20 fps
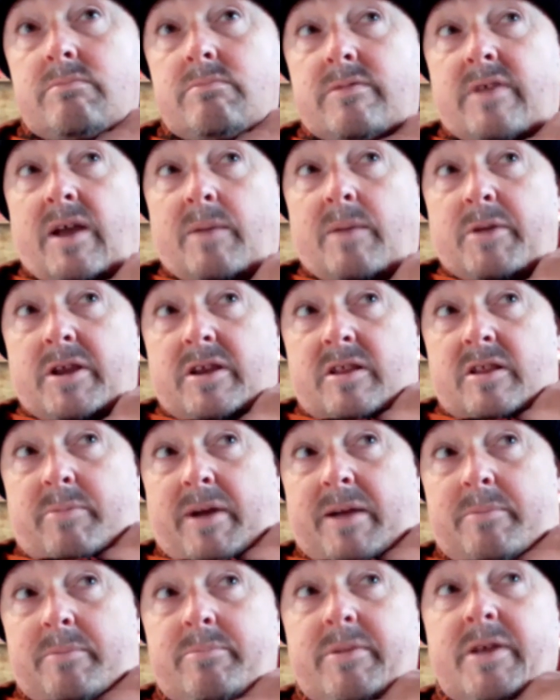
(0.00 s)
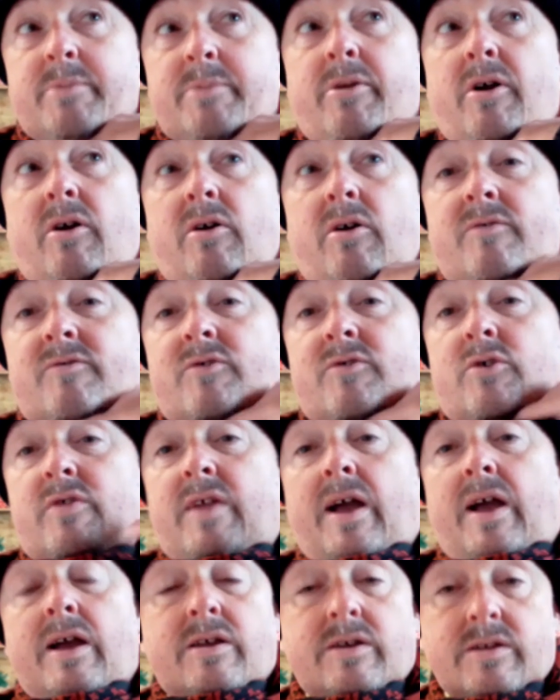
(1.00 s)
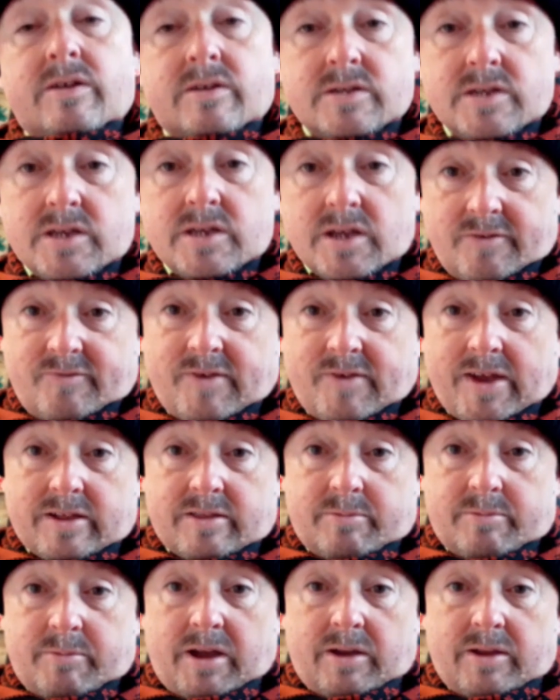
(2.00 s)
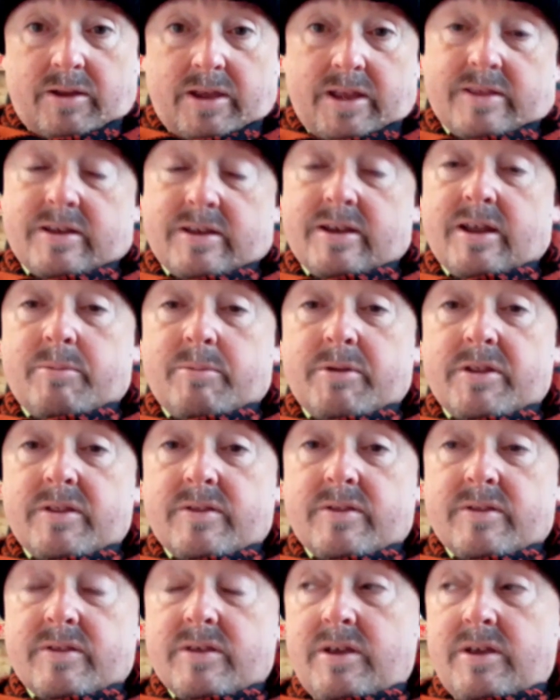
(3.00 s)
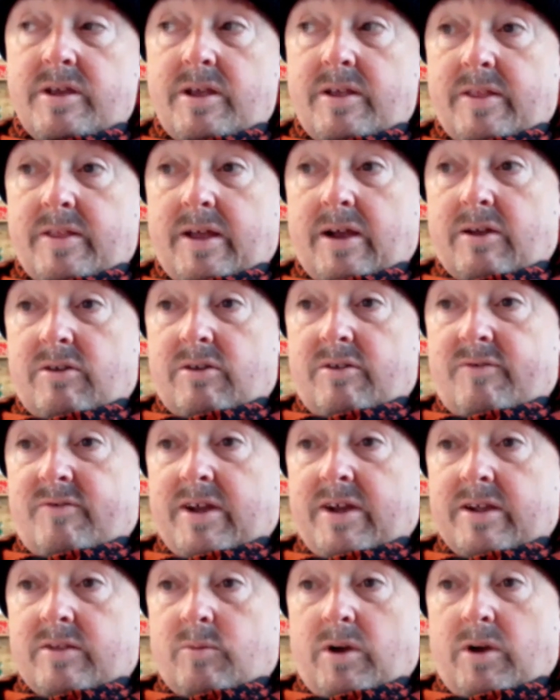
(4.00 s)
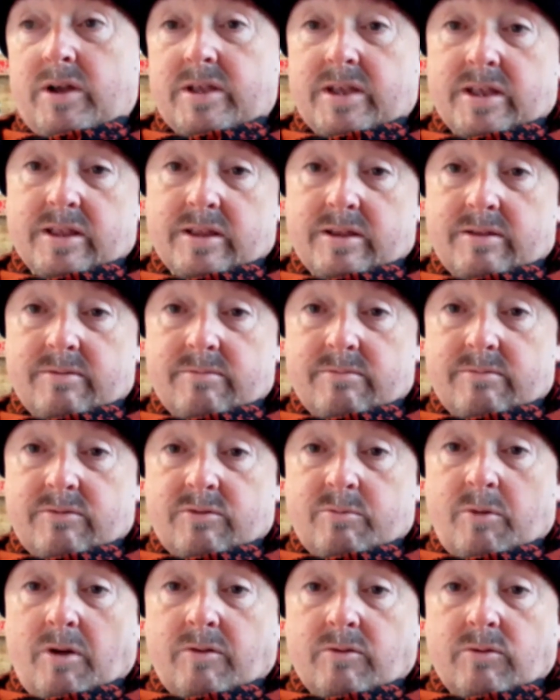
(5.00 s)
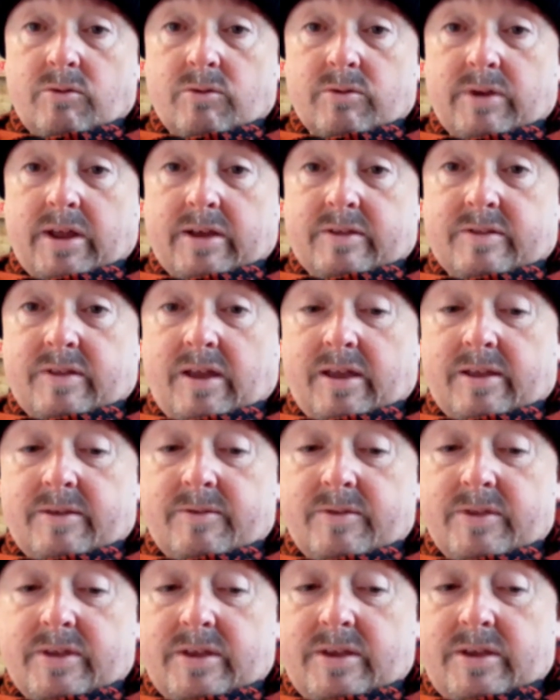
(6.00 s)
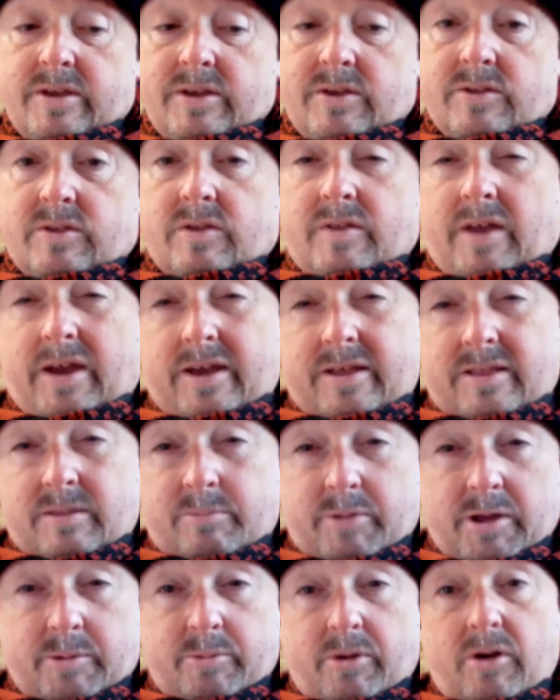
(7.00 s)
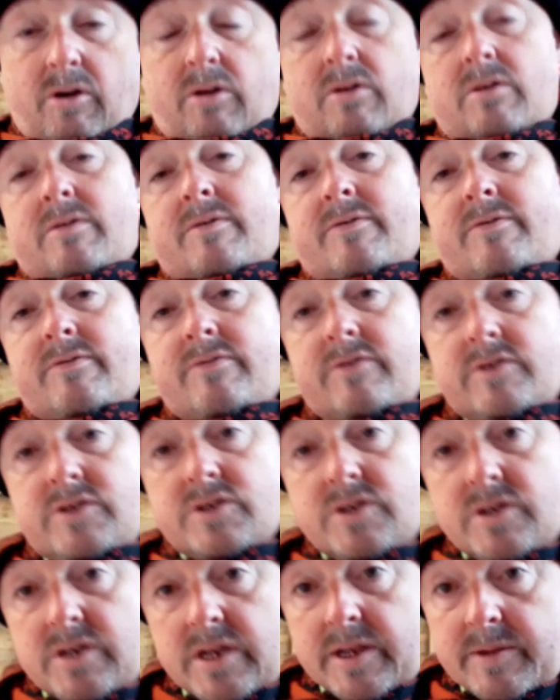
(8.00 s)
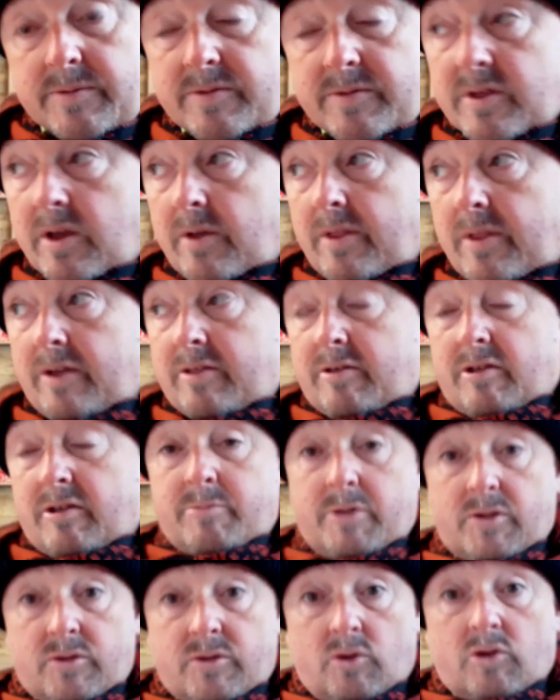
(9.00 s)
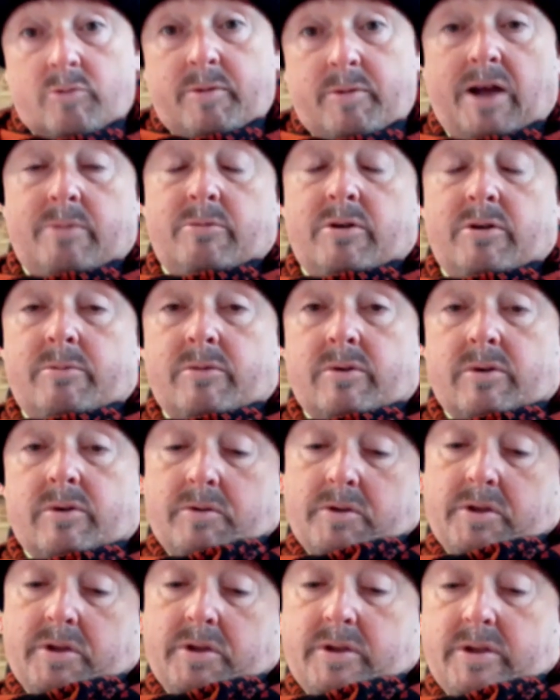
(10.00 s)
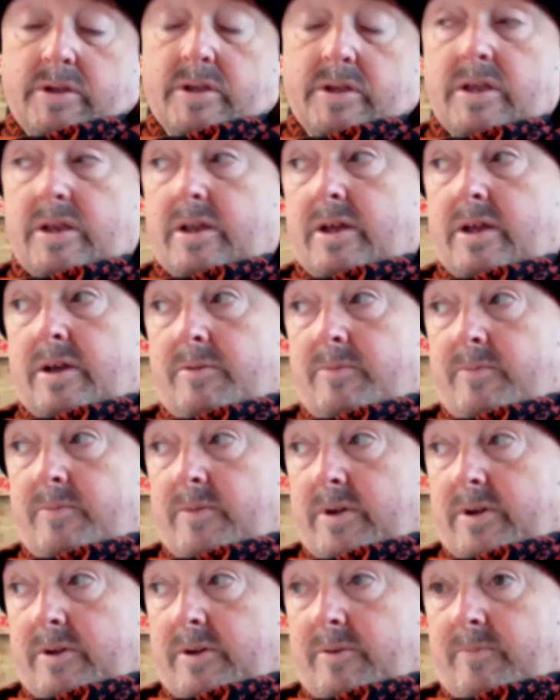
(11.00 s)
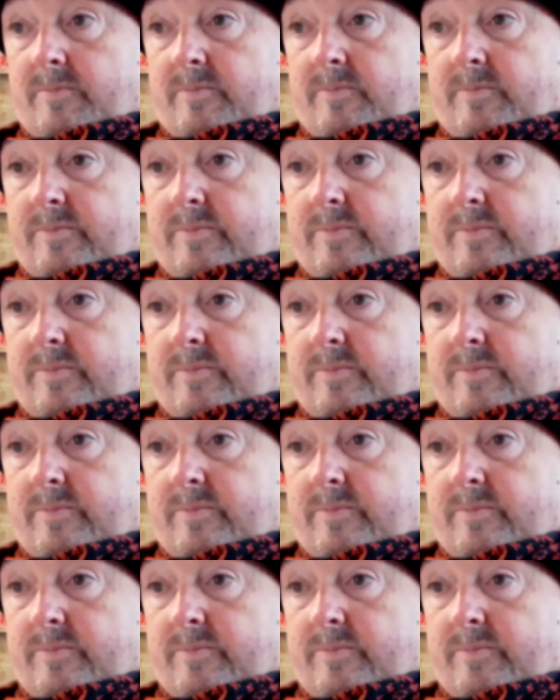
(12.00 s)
diabetes. But a big part of because that can affect my eating habits. That can affect what I eat tomorrow or next day. So that is a big part of the journey. So that's going to be talked about a bit more. You know, um,